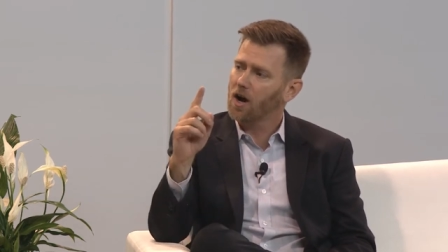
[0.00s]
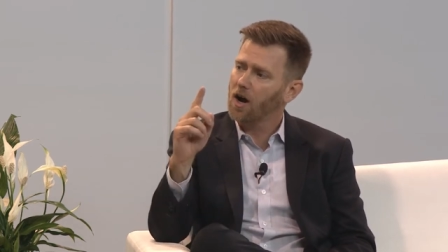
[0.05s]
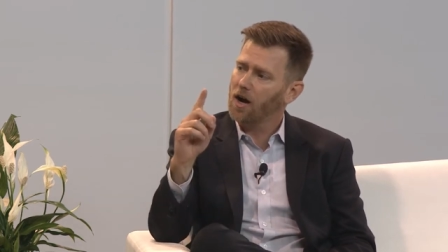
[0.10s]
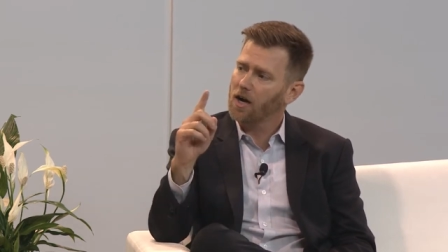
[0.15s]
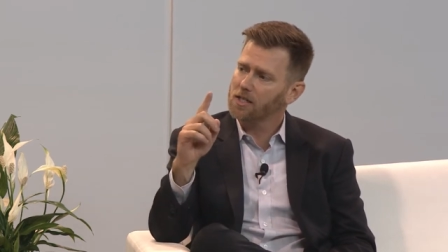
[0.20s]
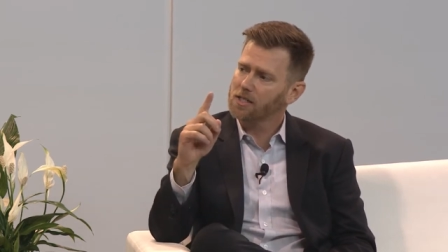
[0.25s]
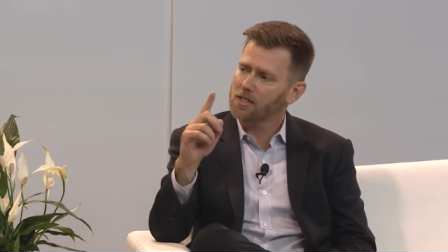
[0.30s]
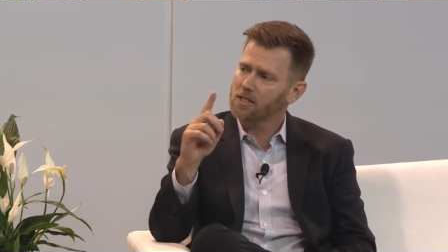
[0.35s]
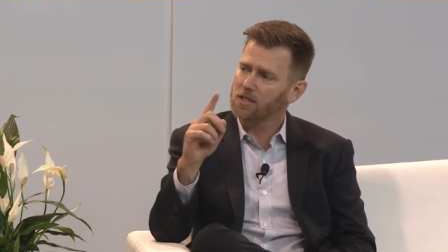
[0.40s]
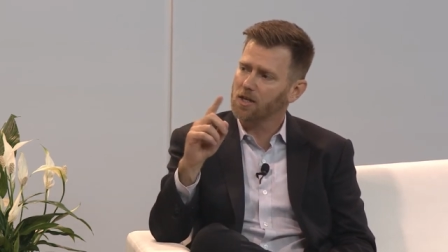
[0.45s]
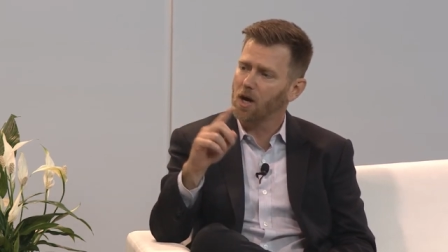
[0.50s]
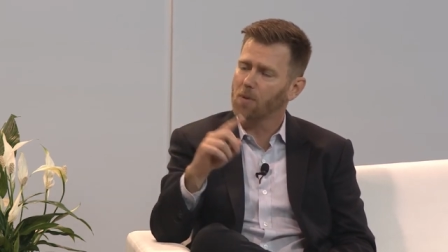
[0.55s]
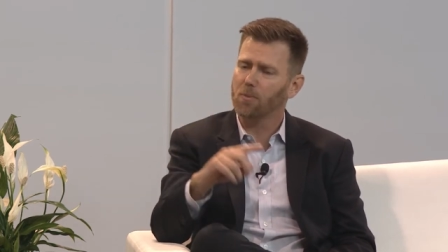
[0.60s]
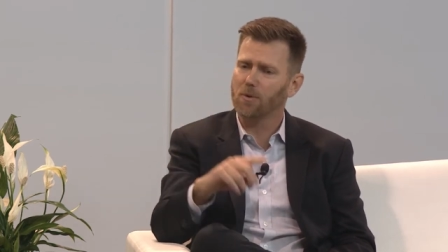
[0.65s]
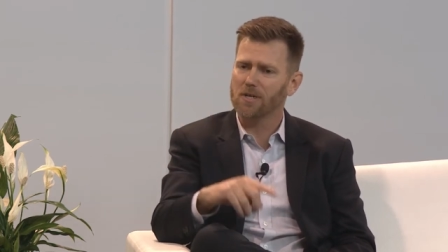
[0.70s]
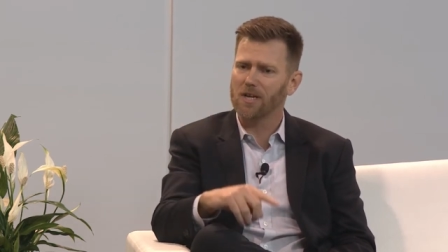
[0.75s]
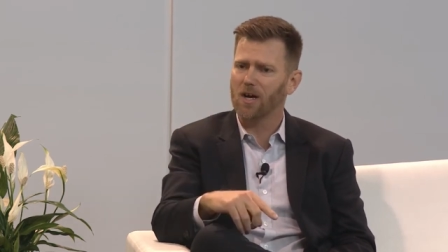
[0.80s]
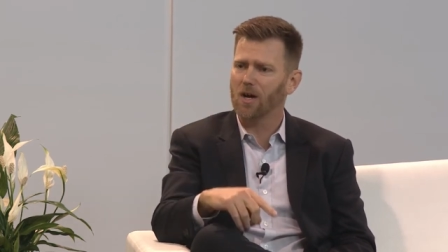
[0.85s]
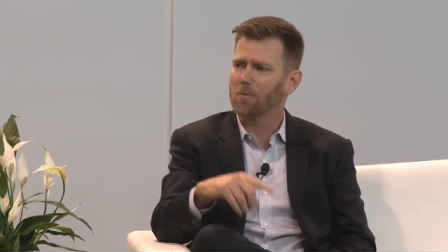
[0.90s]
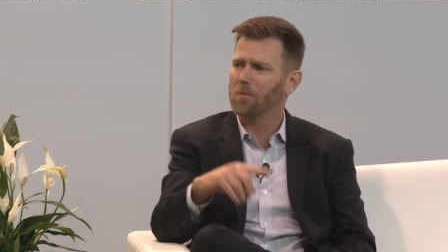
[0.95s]
costs up
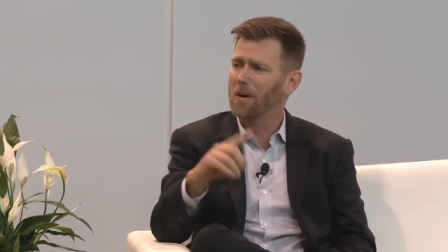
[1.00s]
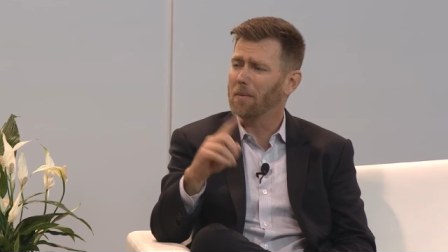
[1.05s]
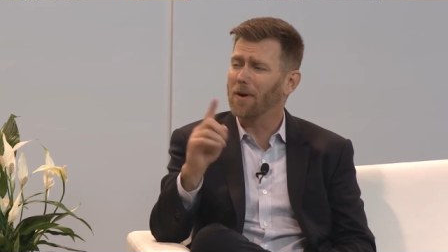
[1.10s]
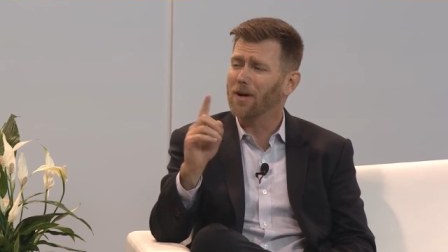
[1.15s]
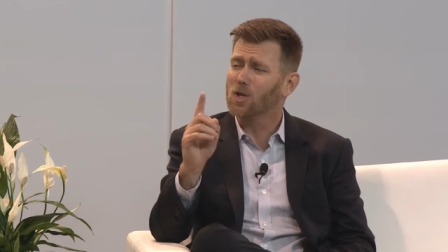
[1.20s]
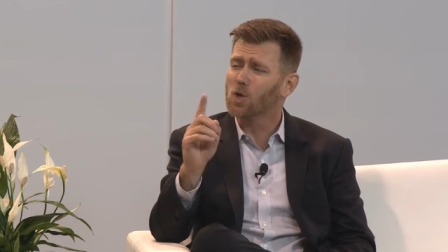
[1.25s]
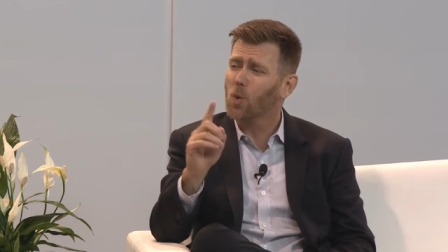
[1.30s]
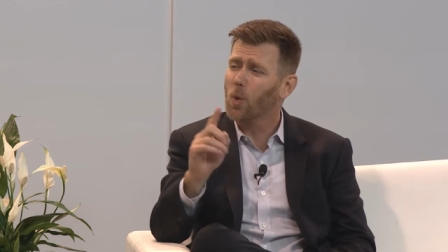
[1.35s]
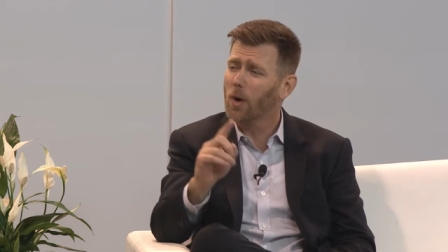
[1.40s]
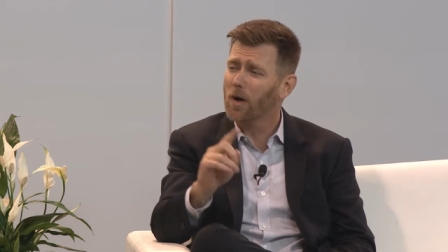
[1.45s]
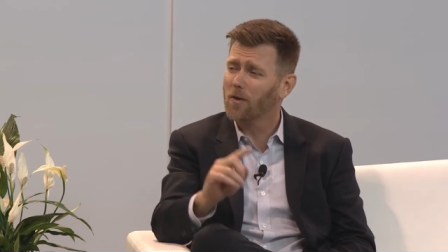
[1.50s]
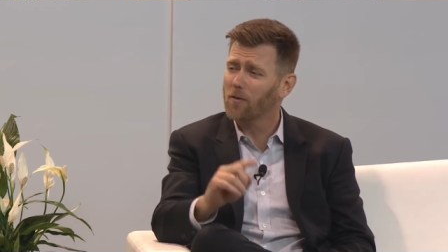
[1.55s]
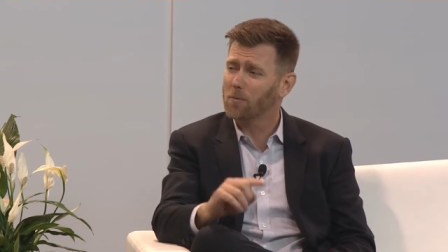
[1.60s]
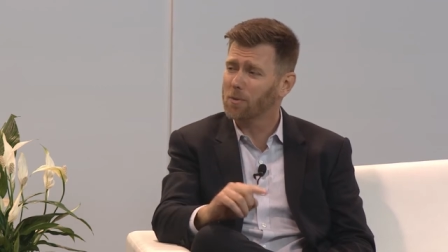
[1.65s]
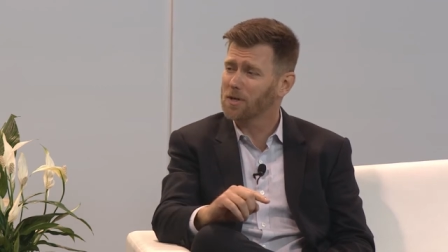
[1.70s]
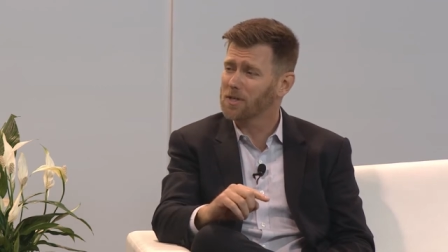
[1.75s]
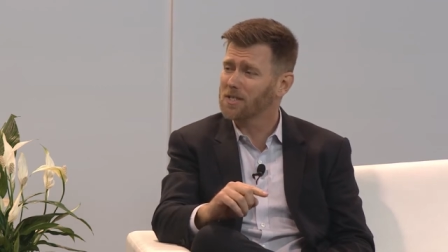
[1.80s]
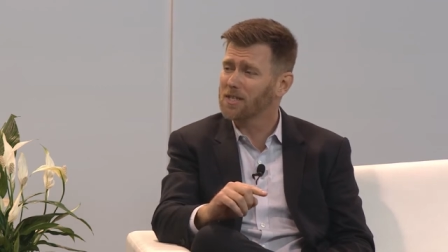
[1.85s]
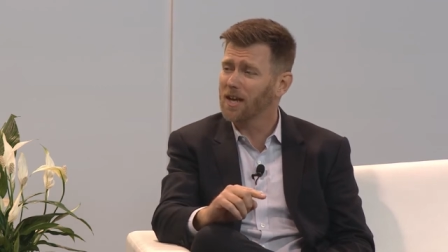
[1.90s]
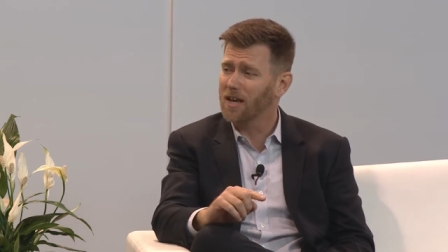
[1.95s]
or down by about
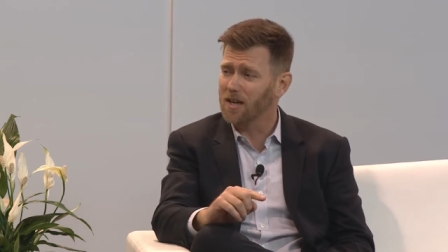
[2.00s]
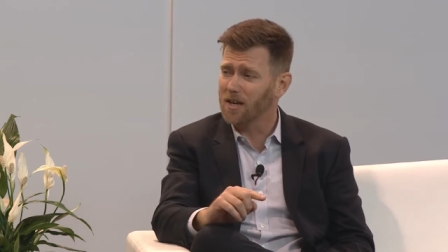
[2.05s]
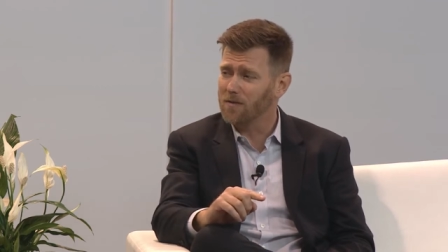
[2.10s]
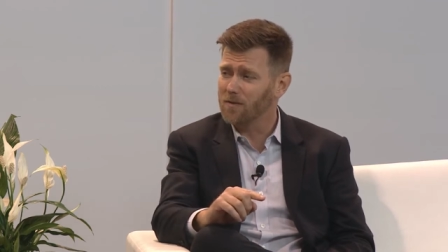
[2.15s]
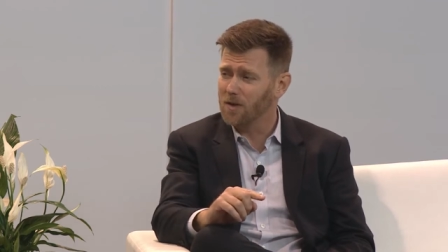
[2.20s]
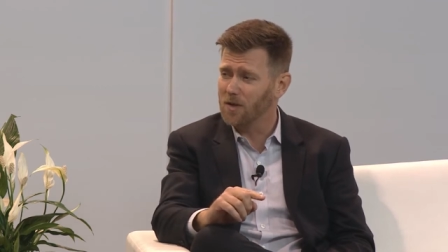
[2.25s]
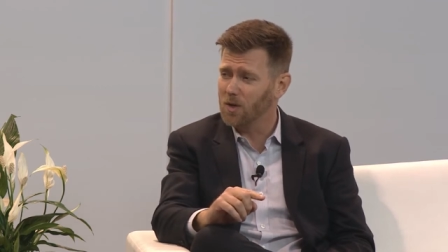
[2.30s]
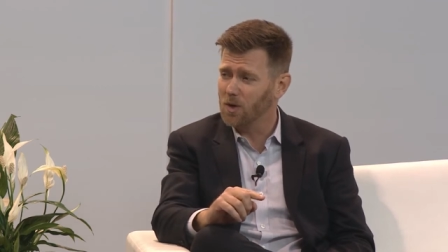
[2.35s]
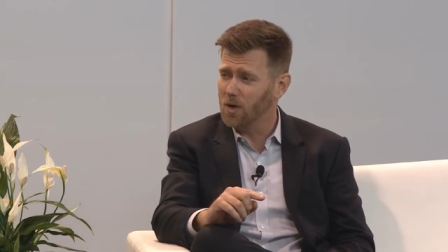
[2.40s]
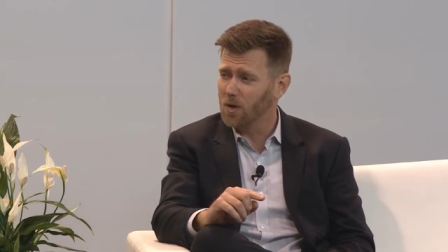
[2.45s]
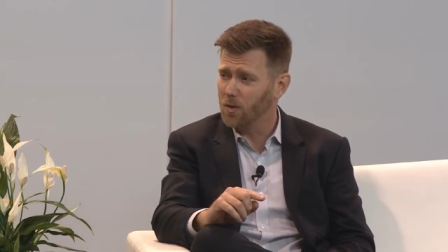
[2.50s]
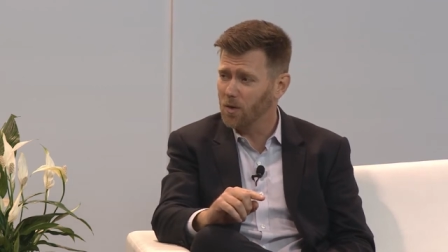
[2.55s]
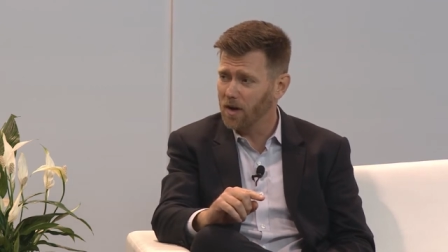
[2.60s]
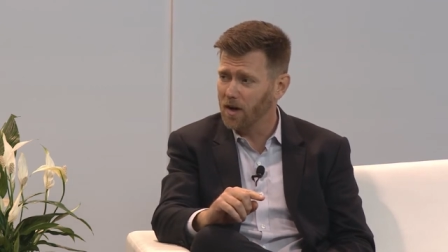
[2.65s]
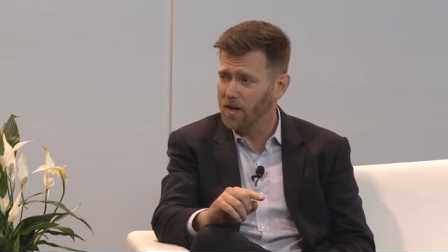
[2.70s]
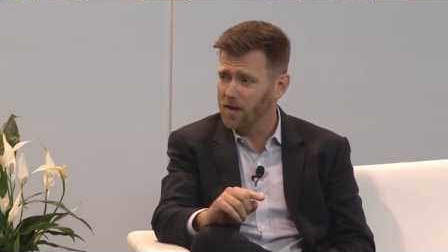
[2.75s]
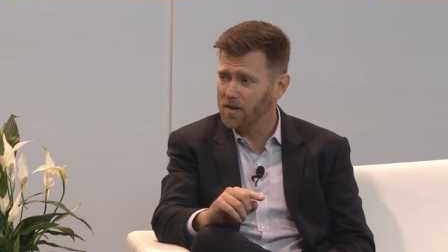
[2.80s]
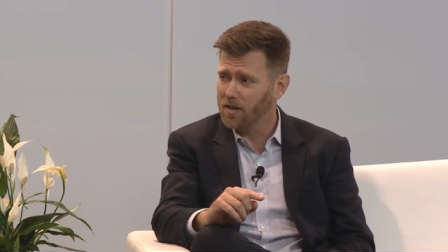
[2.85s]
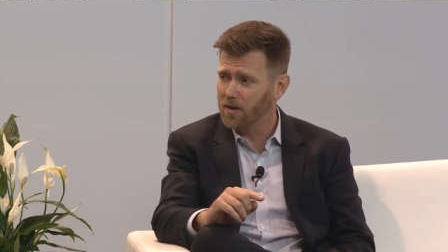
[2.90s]
12% if you yeah. do it well,